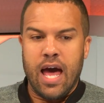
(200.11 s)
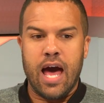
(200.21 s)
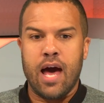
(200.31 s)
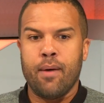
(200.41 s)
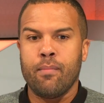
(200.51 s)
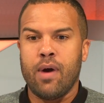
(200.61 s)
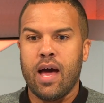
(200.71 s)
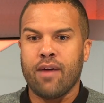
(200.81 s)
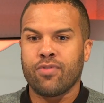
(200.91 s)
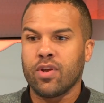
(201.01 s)
um,
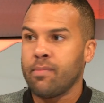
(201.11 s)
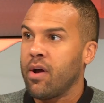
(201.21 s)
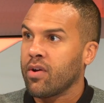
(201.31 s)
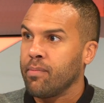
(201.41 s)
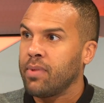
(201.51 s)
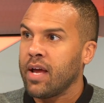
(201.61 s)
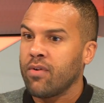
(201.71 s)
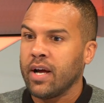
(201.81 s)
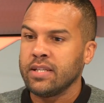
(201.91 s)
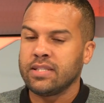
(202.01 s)
African American
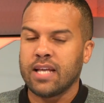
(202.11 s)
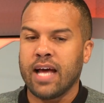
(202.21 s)
playwrights.